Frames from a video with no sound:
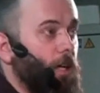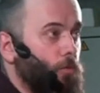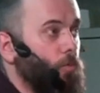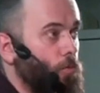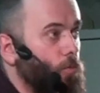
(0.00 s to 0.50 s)
that
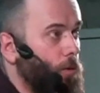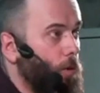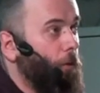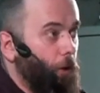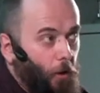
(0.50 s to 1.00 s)
we're
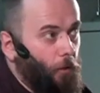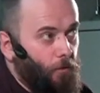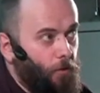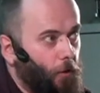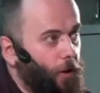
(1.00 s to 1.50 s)
running on,
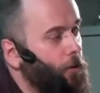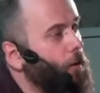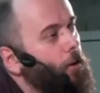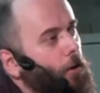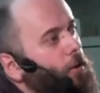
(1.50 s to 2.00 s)
on it.
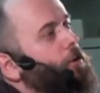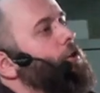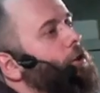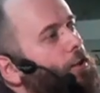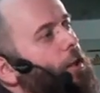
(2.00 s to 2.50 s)

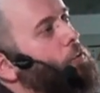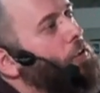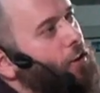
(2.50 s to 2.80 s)
Just that